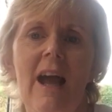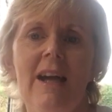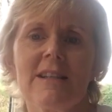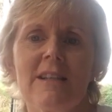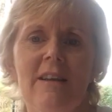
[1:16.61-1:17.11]

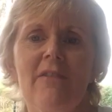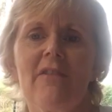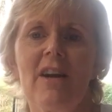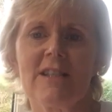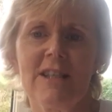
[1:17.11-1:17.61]
And I
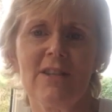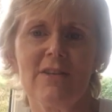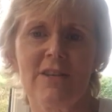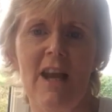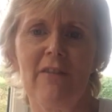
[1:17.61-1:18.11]
have
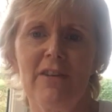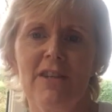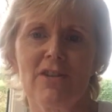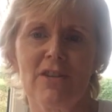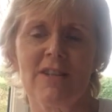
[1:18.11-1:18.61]
continued to have an
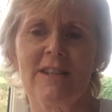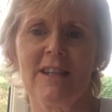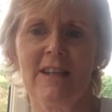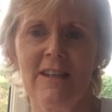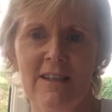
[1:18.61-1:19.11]

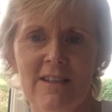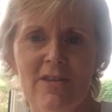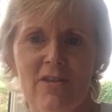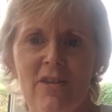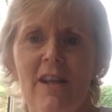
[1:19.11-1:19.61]
interest in
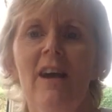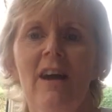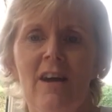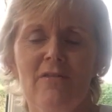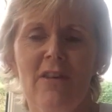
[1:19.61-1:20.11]
history.
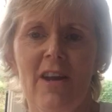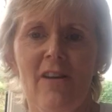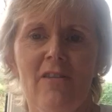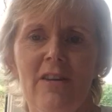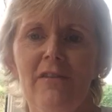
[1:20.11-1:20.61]
I'd
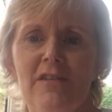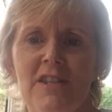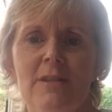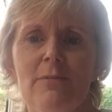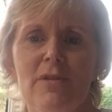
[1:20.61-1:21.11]
regularly
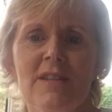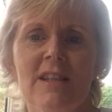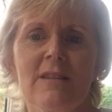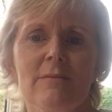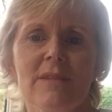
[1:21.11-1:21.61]
visit
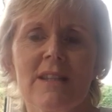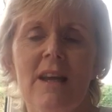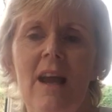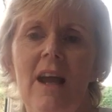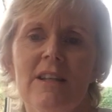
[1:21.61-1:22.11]
museums
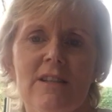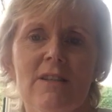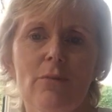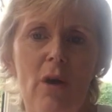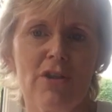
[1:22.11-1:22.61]

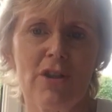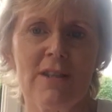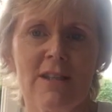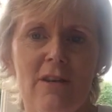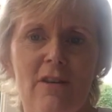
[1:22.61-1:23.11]
and watch
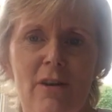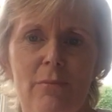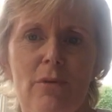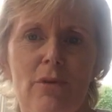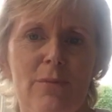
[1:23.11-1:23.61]
historical
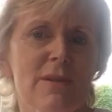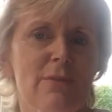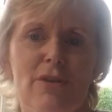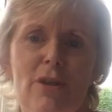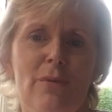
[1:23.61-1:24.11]
programmes,
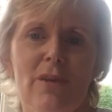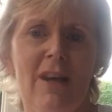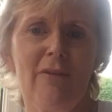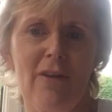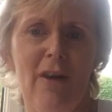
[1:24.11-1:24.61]
which I would
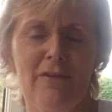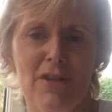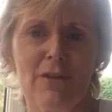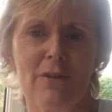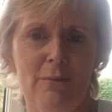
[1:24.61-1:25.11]
never have
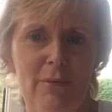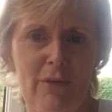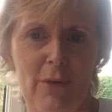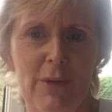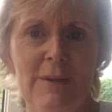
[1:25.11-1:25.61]
done
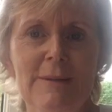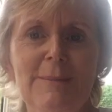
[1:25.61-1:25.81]
before.